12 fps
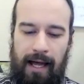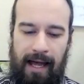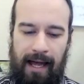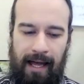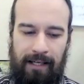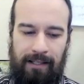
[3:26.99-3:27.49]

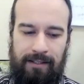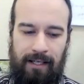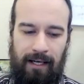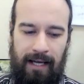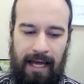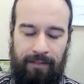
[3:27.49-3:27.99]
And
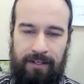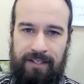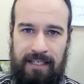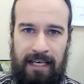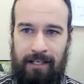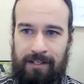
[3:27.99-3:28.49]
the
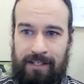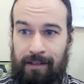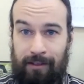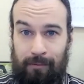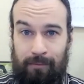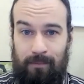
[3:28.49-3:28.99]
skin is
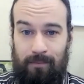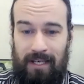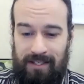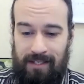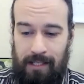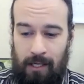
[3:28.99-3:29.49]

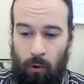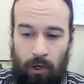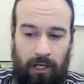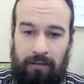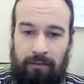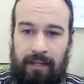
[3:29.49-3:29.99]
the
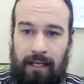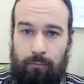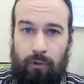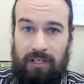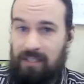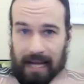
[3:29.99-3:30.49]
organ that
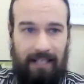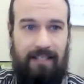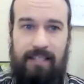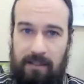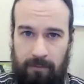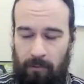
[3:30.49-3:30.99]

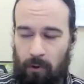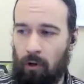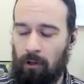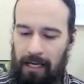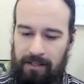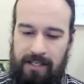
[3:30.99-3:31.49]
protects us from the
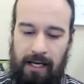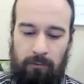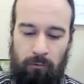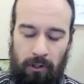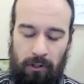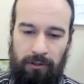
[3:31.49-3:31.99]
whole outside
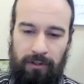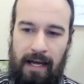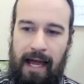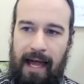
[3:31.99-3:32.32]
world.